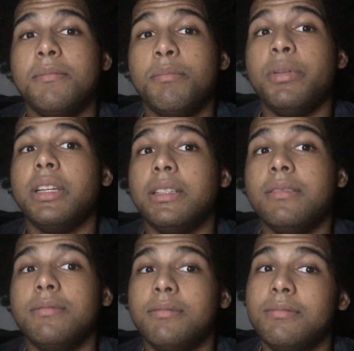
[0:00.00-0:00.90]
but
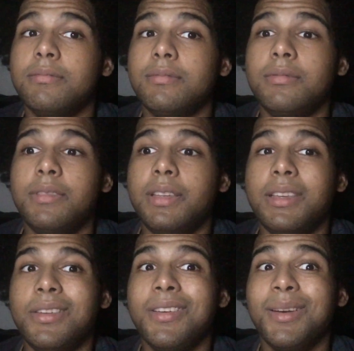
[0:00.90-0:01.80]

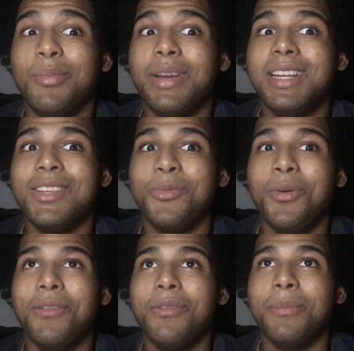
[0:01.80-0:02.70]
you're going to break this wall
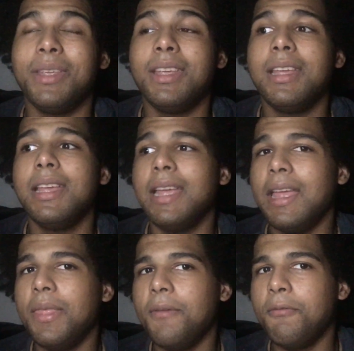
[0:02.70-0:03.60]
for me.
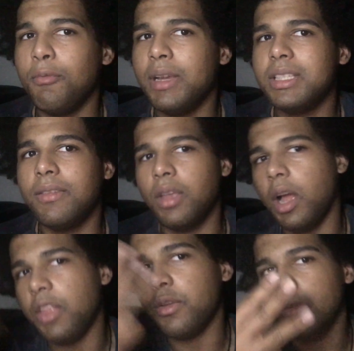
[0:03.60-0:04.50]
And the rest of the
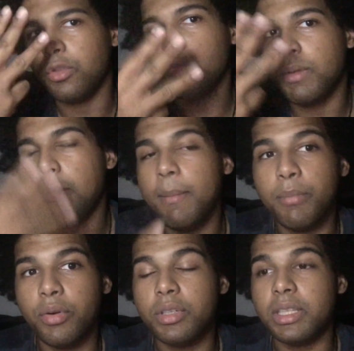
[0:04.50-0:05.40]
other three members